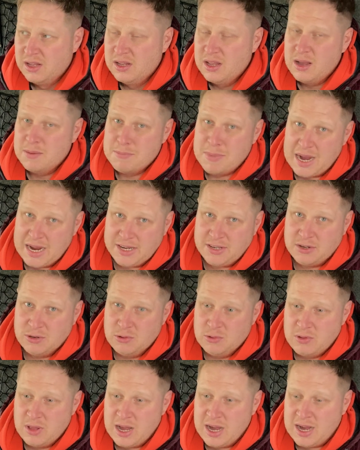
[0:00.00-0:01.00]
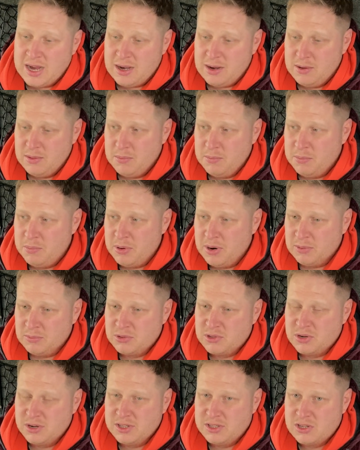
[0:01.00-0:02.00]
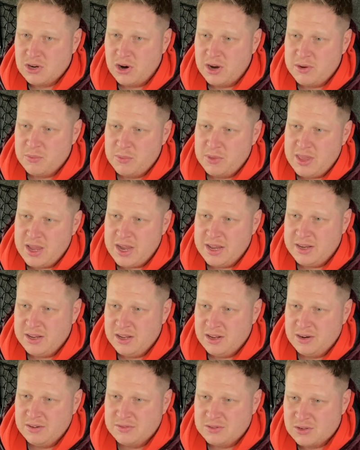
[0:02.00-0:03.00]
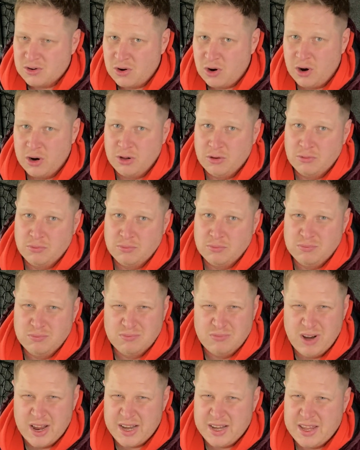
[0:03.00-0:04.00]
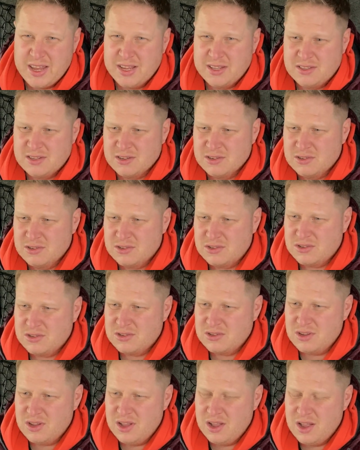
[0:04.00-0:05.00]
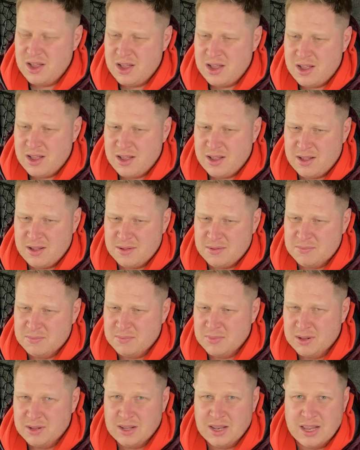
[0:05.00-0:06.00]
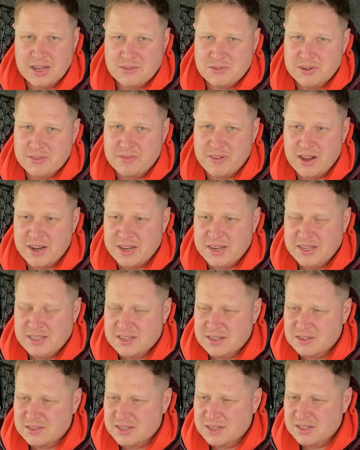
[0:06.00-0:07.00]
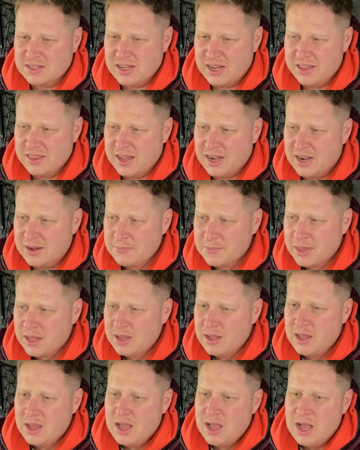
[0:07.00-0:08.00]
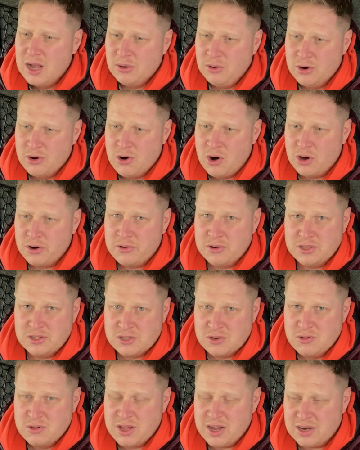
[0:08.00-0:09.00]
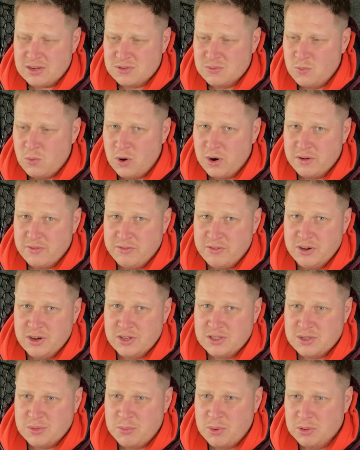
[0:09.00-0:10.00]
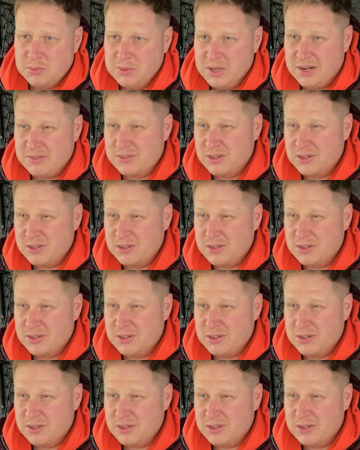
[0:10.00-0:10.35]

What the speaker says: Might do that, but I'm sort of toying with the idea of sort of oil radiators, electric fan heaters, things like that. I'm going to order a 2000 watt inverter probably